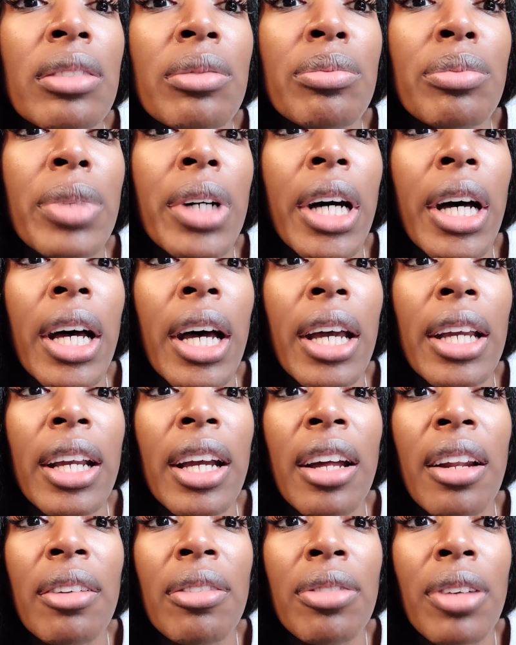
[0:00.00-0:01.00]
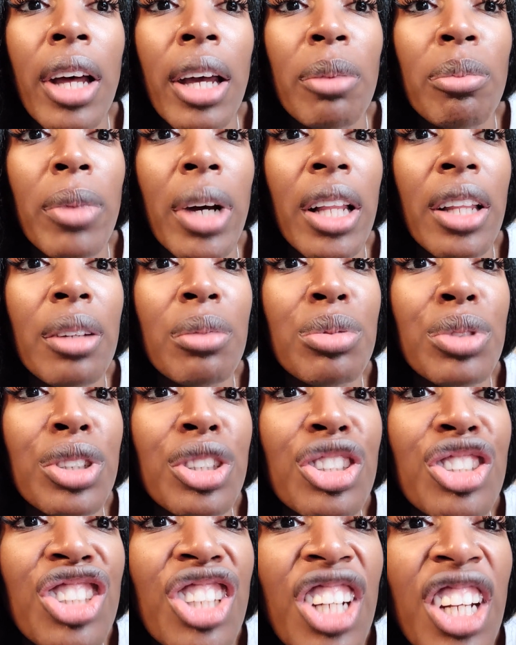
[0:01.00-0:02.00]
But I kind of feel like my lips
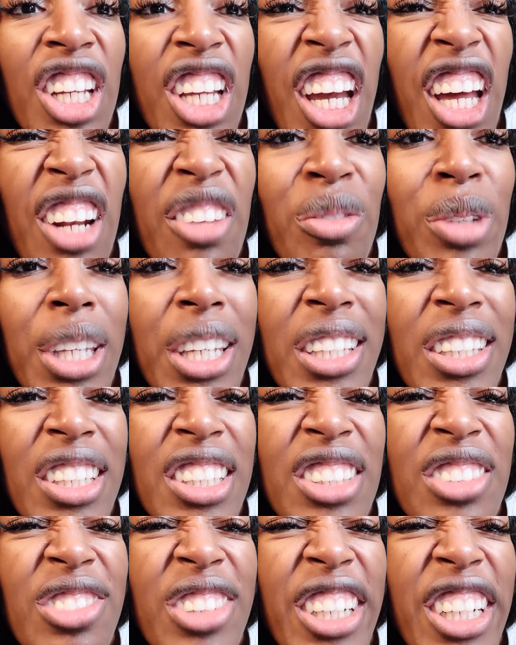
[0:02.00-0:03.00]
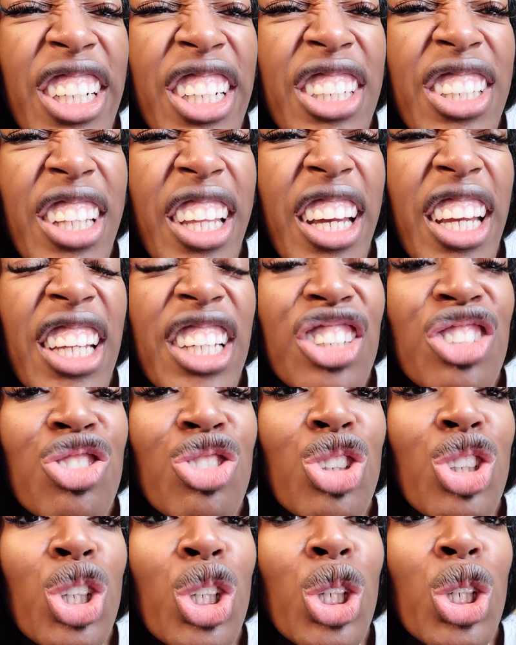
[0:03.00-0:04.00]
are just gonna kind of be in this weird, like,
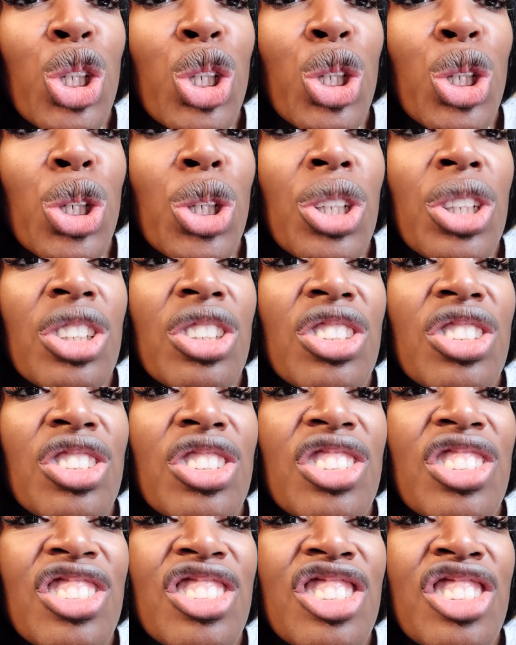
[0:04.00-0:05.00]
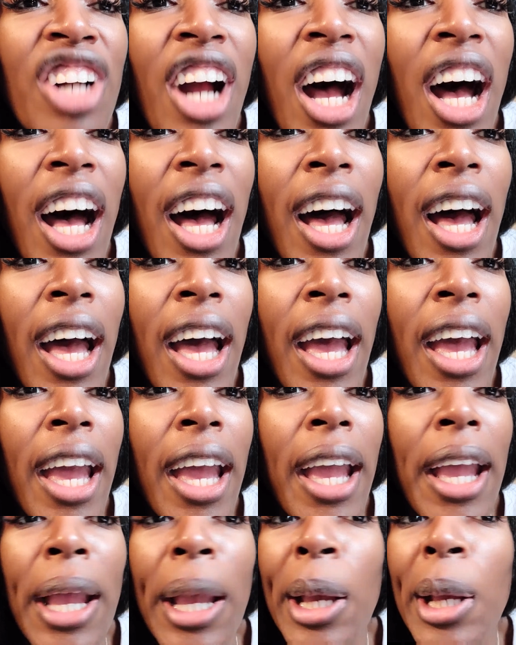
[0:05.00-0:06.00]

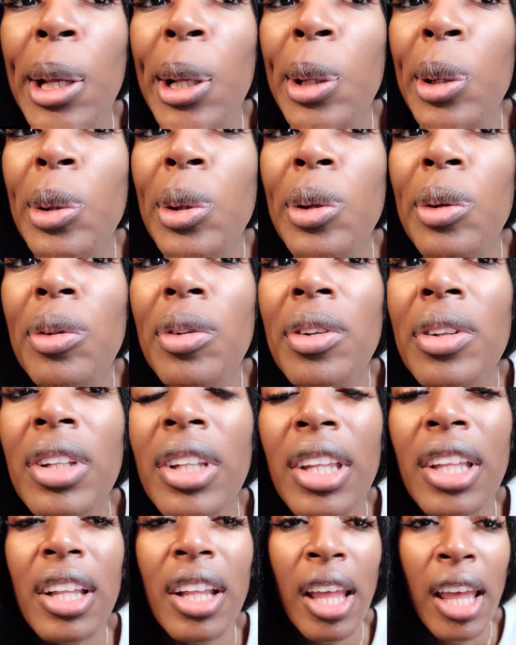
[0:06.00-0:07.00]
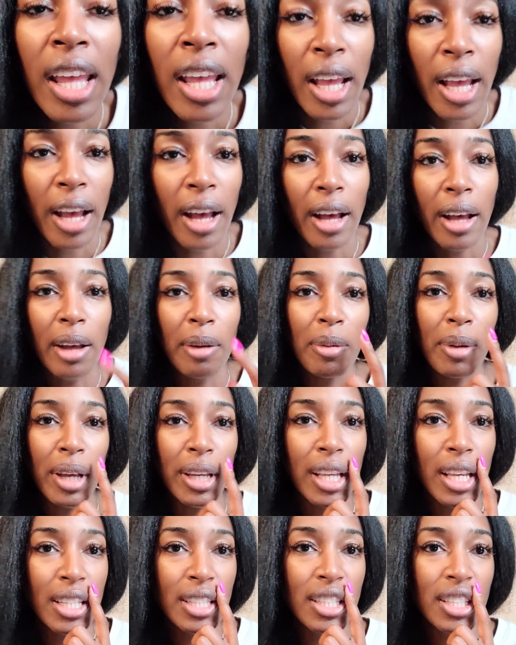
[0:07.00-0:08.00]
dry,
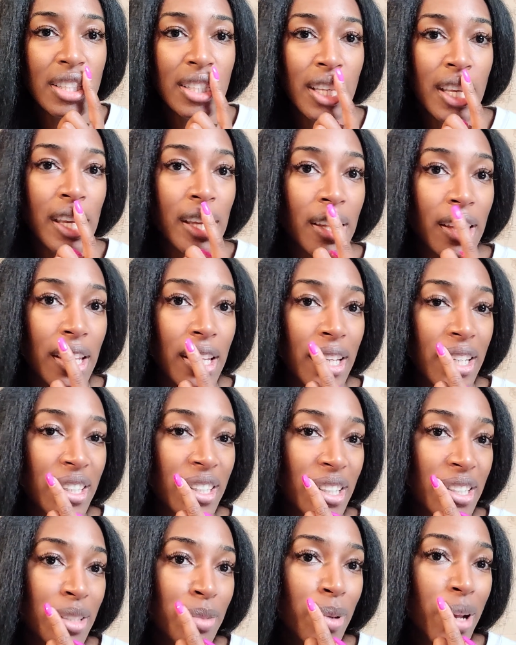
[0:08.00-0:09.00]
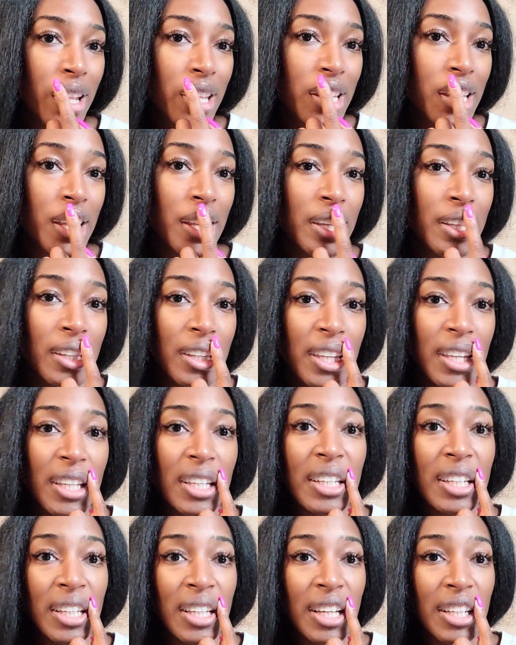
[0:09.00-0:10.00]
I guess it's probably
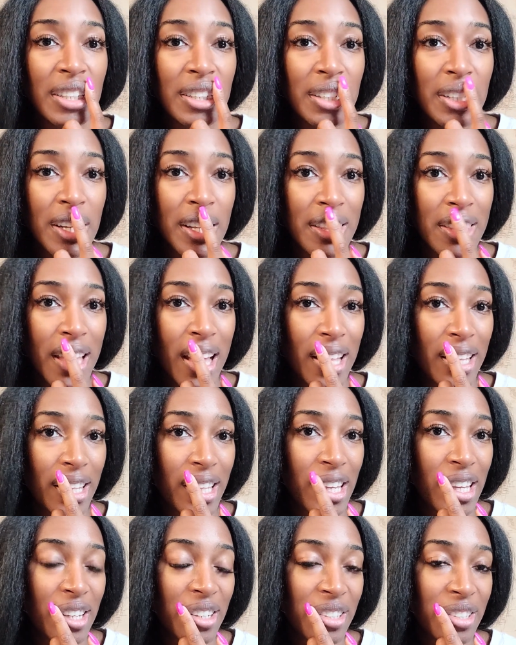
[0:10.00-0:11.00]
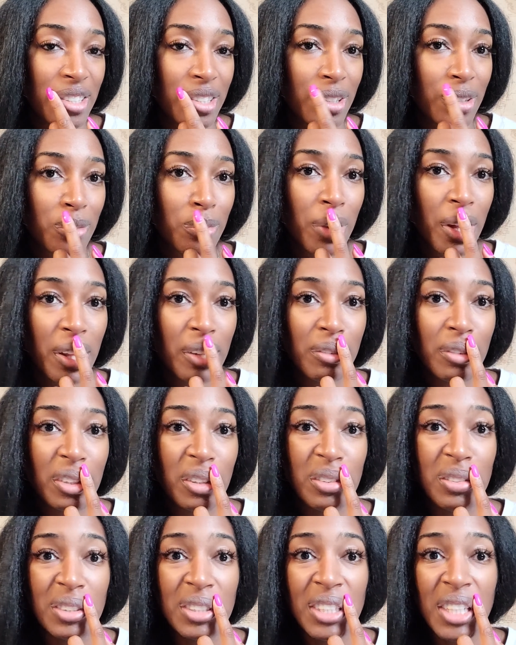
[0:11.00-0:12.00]
healing underneath that layer, so it probably
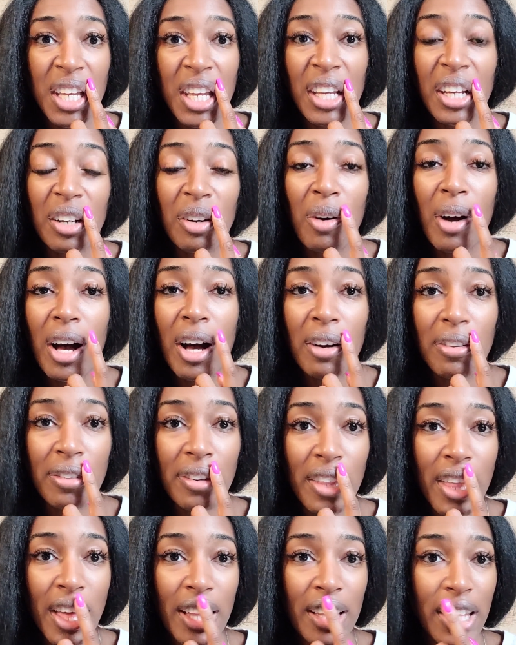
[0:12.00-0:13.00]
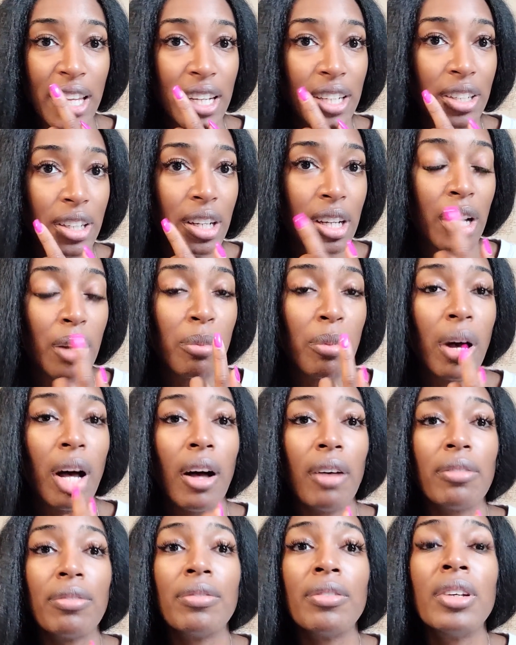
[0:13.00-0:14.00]
will take a while for that layer to come
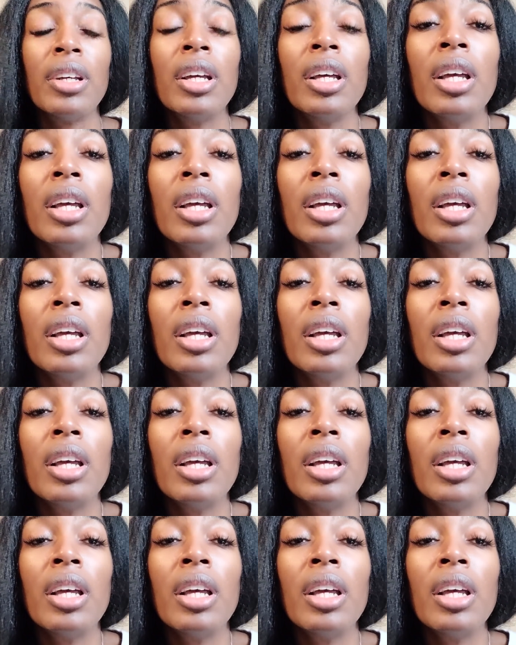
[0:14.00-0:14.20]
off.